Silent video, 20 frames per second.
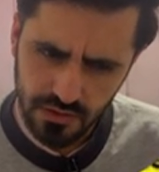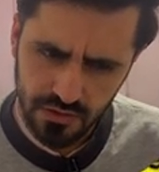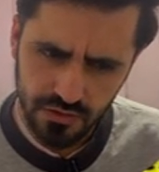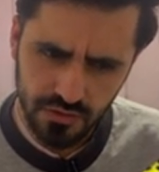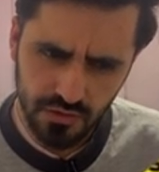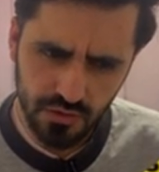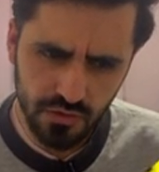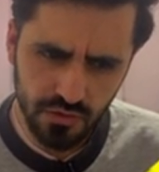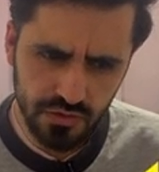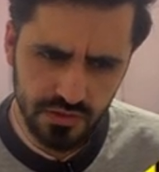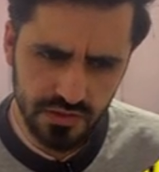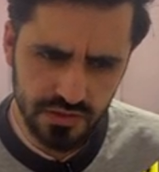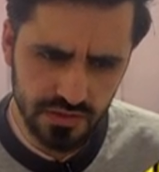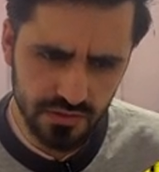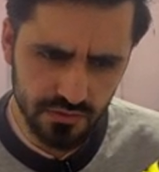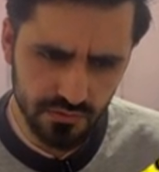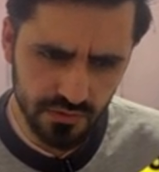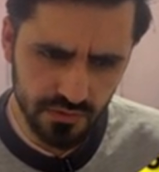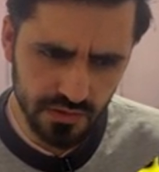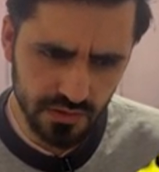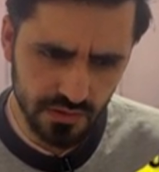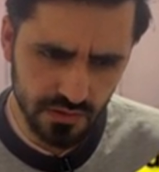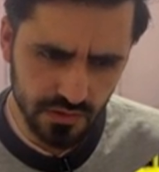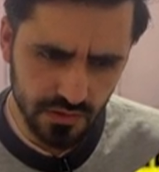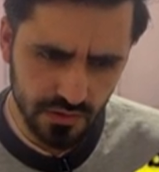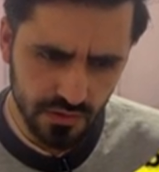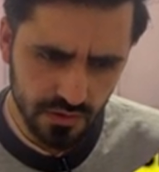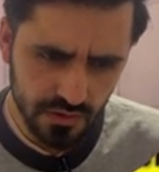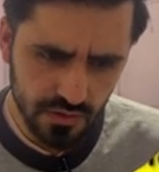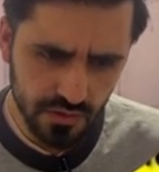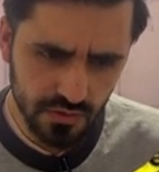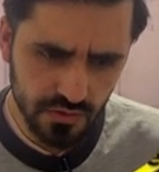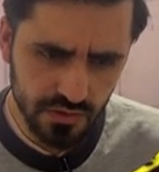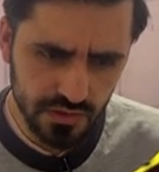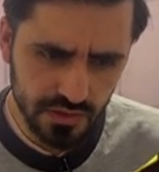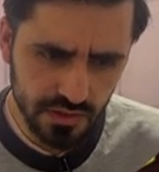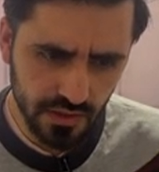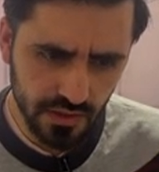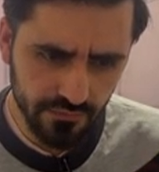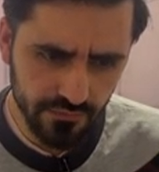No hoodies in winter. You are
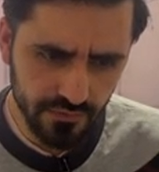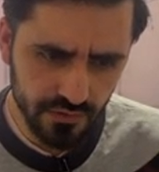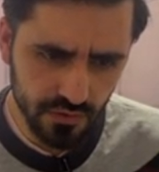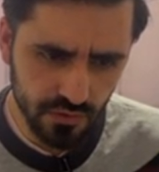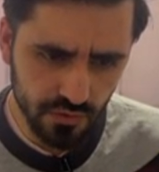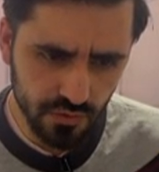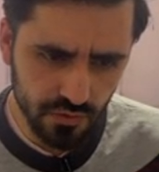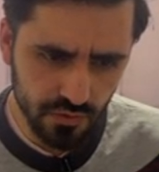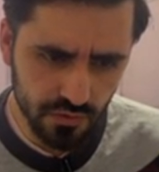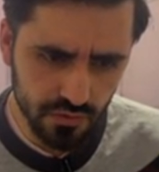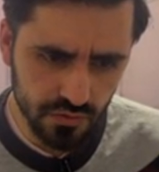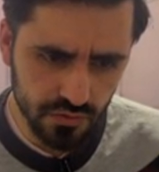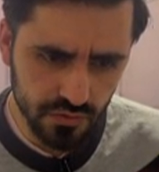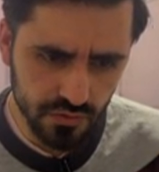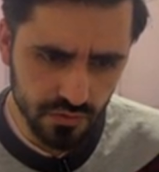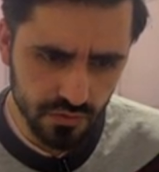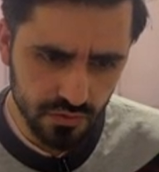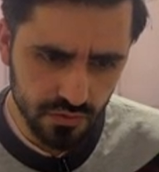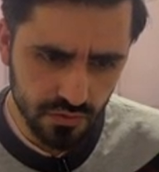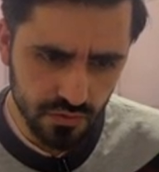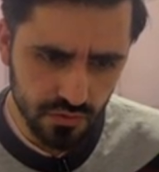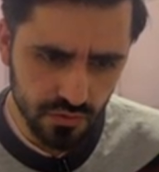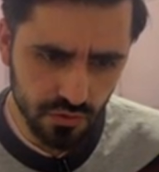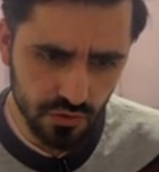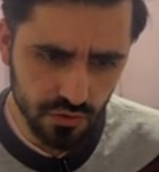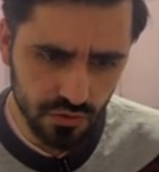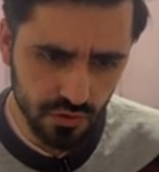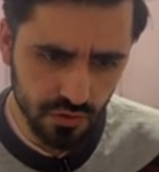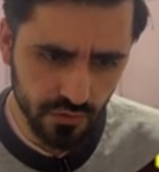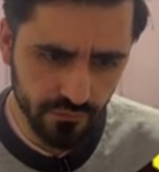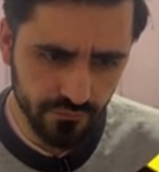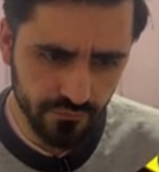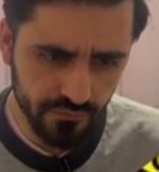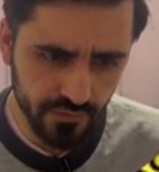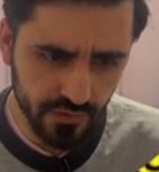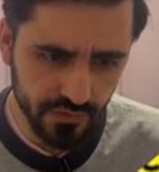just having your hood cut off